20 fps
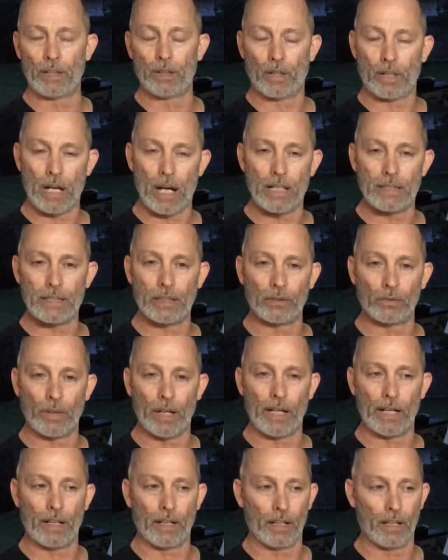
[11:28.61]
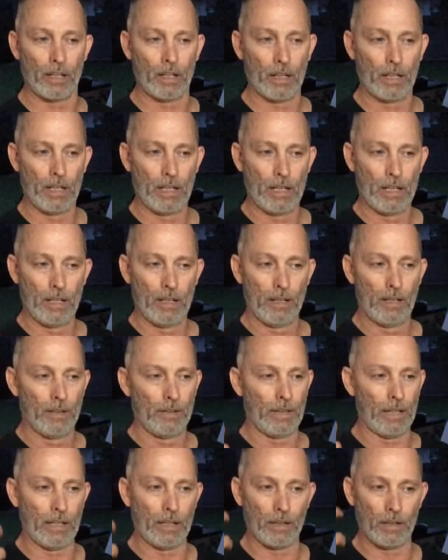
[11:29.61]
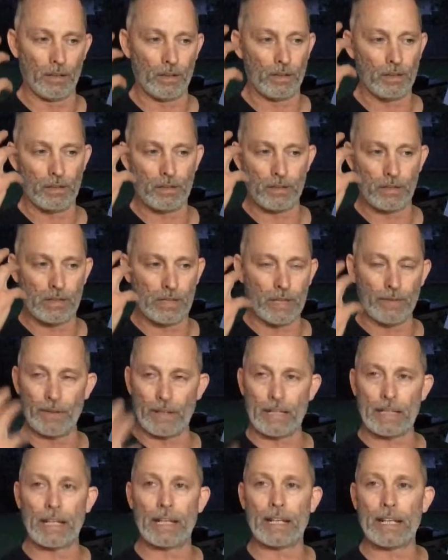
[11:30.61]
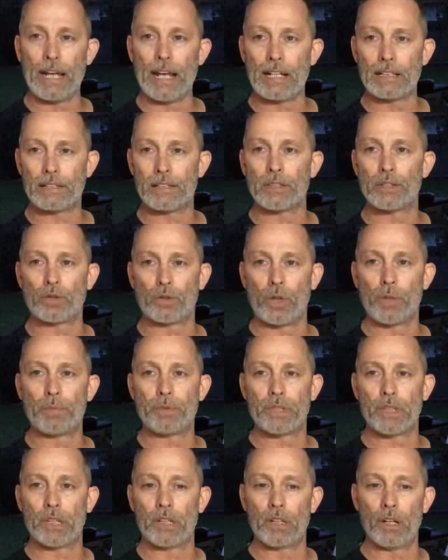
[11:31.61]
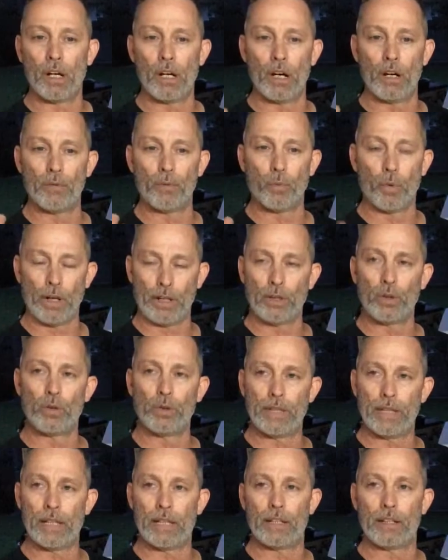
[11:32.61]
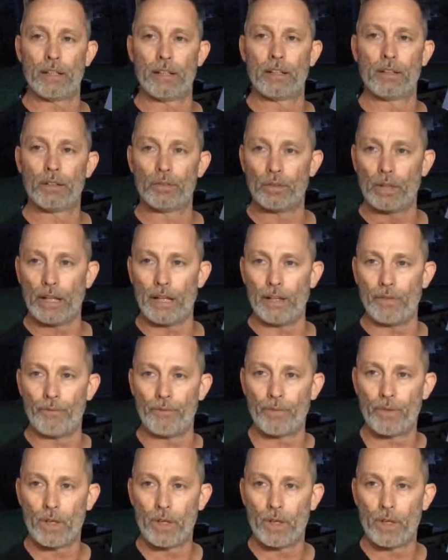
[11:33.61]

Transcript: Your content writing, then give a kick-ass description of what you did, right?